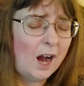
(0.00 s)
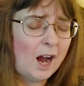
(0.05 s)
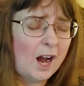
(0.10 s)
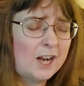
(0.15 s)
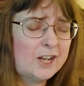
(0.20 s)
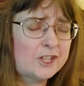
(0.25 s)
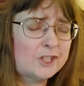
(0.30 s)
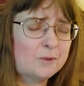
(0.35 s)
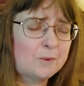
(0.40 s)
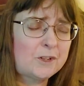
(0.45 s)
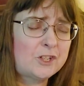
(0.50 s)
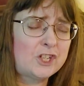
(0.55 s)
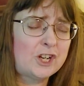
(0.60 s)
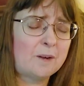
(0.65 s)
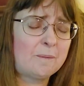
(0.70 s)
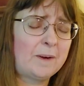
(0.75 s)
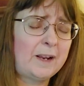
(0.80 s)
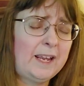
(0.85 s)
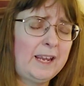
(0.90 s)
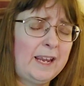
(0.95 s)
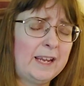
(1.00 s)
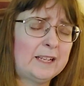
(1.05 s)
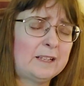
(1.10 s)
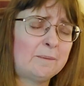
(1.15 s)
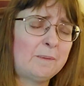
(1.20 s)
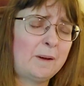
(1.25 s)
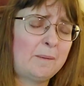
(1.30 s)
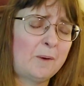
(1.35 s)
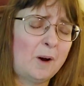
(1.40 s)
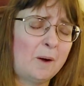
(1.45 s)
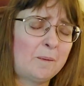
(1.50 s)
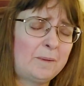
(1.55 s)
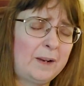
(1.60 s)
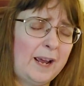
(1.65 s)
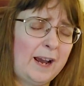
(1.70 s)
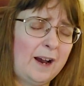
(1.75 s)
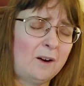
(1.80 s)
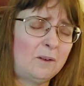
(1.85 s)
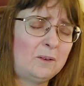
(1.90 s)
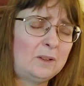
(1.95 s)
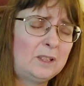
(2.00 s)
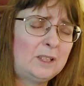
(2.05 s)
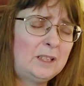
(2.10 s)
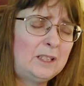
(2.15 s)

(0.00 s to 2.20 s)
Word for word: I just reach out my hand to my mom now.